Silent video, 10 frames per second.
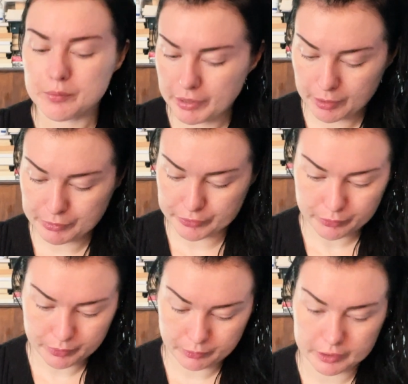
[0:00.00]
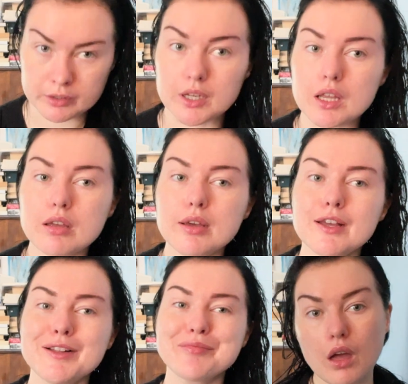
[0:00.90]
My eyebrows don't want to work today.
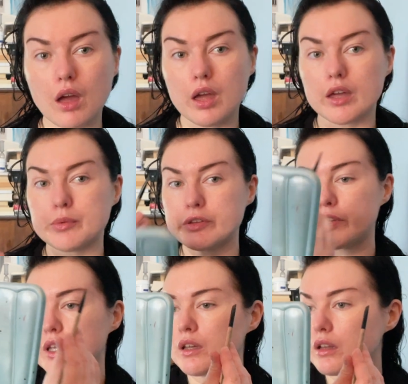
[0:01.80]
I have been seeing